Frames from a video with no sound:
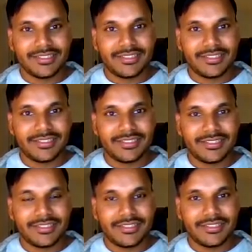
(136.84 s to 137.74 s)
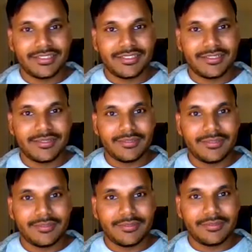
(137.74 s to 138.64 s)

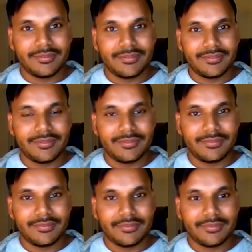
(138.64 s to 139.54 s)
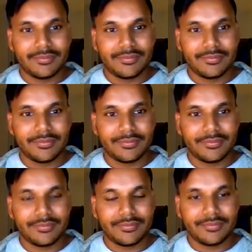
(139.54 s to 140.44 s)

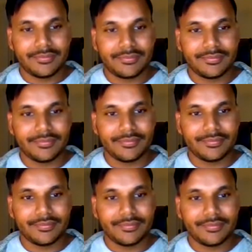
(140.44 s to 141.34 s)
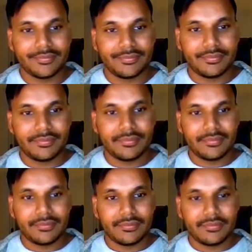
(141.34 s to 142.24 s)

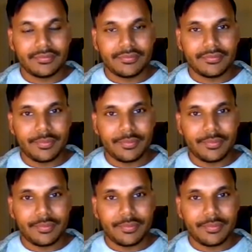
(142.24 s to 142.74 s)
The person shown says nothing.